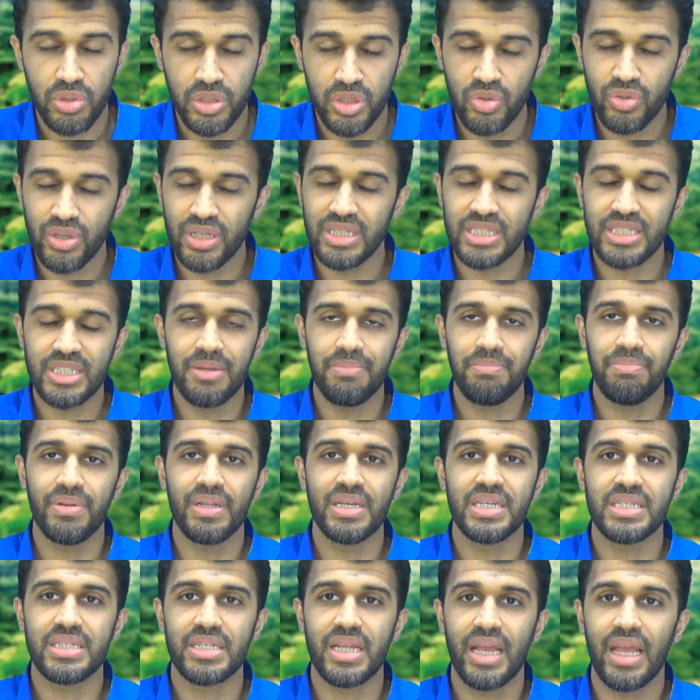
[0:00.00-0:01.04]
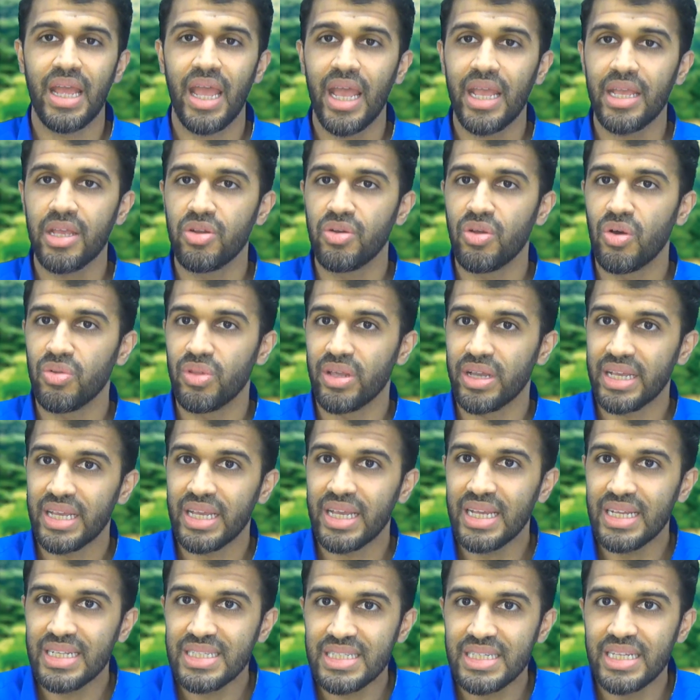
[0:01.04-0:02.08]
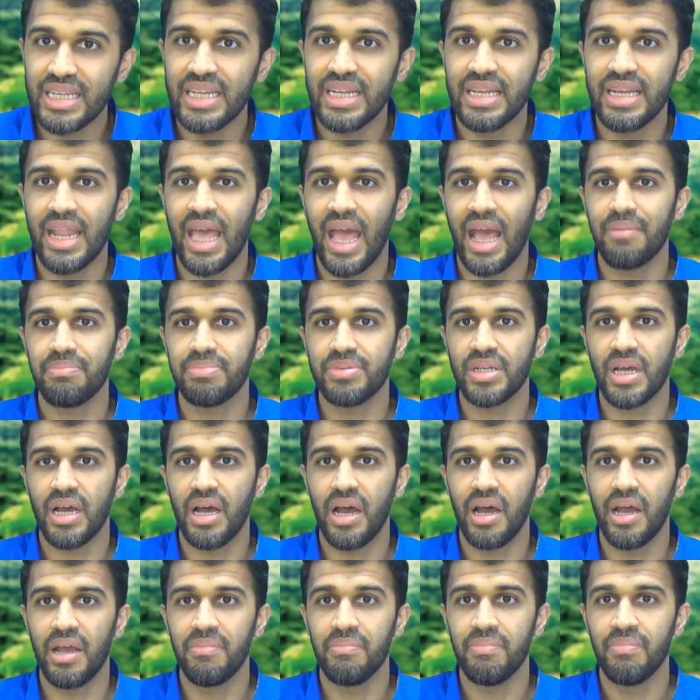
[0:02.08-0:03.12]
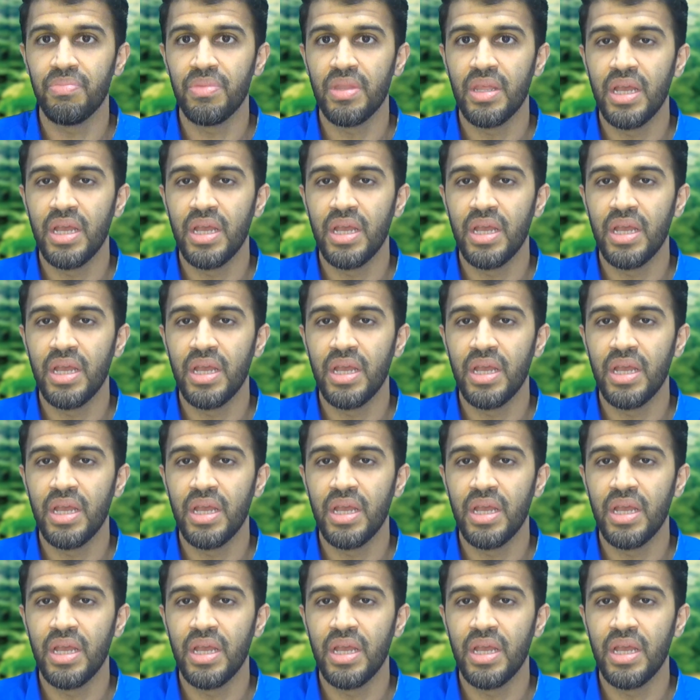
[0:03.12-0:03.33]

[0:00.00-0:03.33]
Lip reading: You can simply say, hey, the kids need nap time.